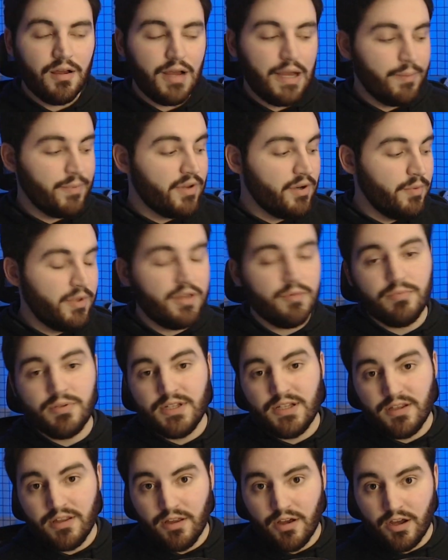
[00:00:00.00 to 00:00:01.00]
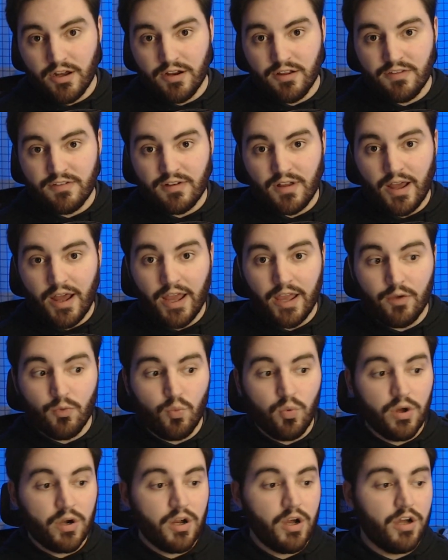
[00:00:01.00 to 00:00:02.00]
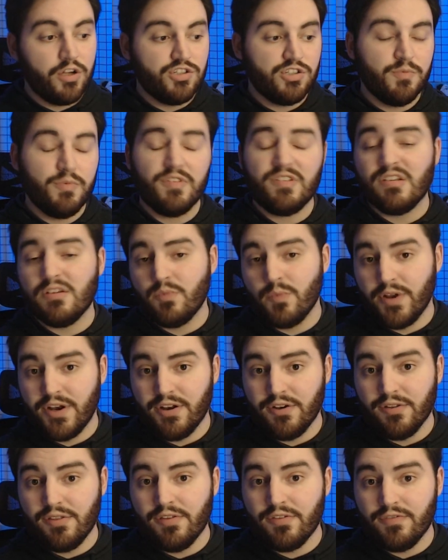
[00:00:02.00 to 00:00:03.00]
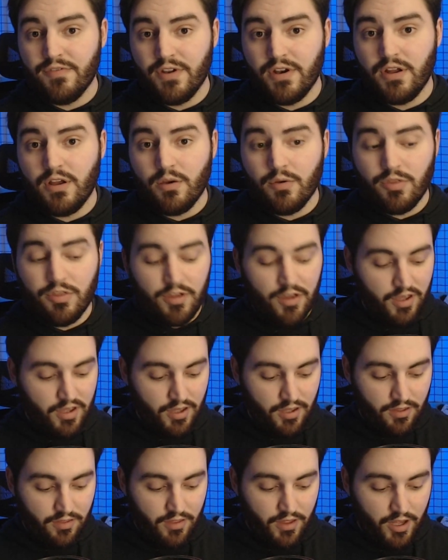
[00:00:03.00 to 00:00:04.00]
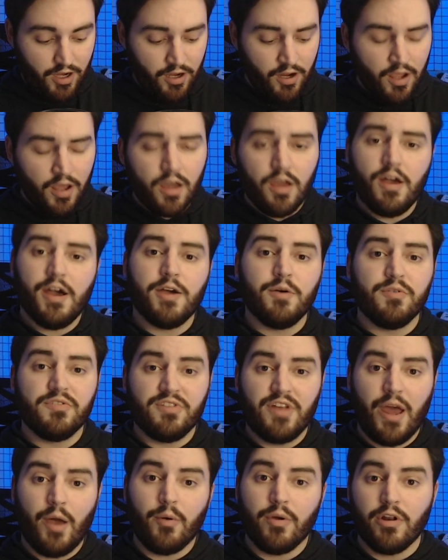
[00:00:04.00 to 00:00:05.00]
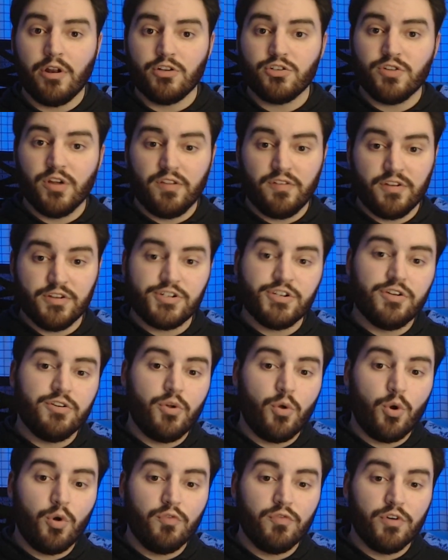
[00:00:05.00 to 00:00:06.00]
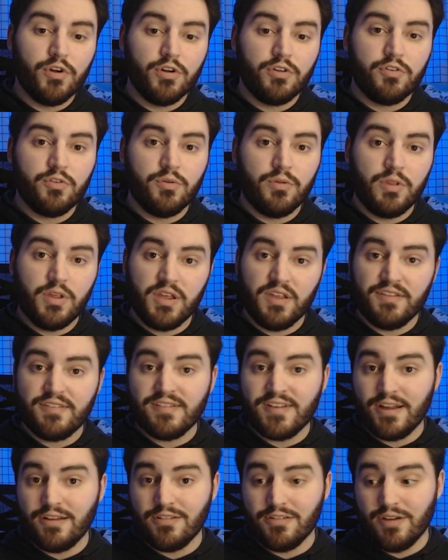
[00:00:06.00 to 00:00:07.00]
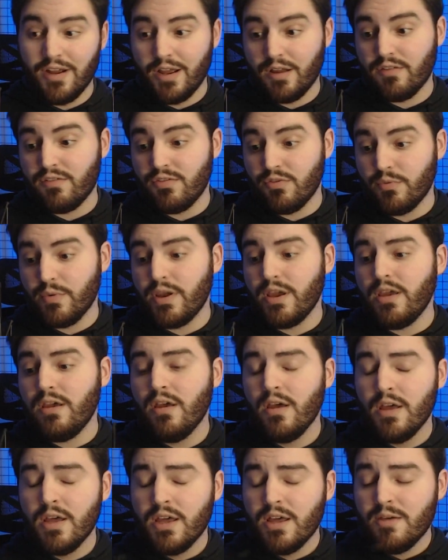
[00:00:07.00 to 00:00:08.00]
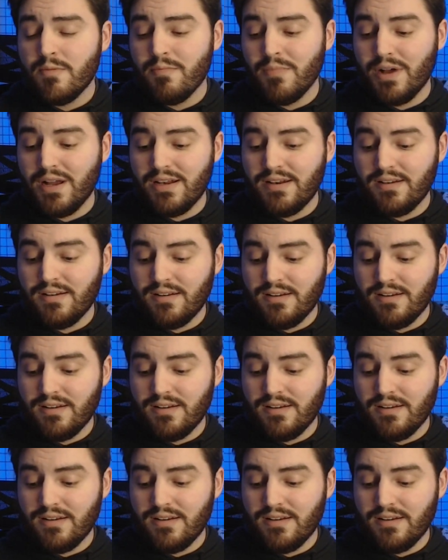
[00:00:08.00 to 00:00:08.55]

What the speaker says: I'm going to be completely honest. I 100% went into this video thinking that I was now going to transition over to the Stellar X3, but